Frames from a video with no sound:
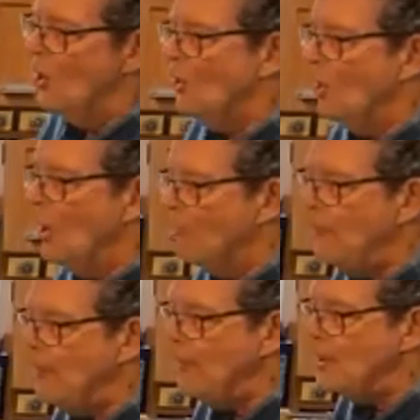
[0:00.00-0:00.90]

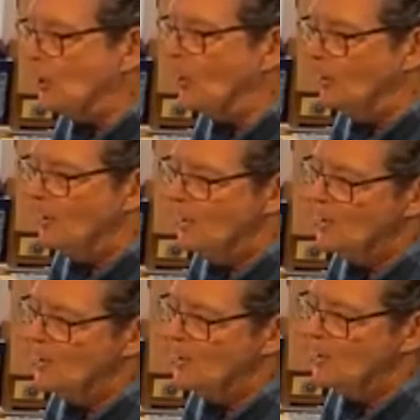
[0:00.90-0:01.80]
official,
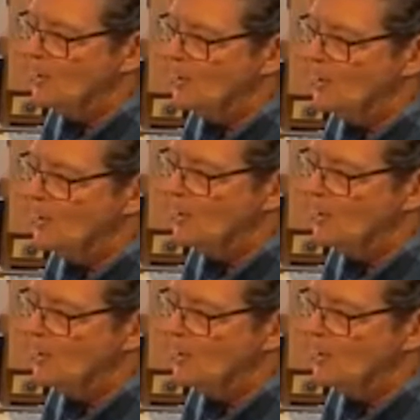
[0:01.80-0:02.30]
it's the name.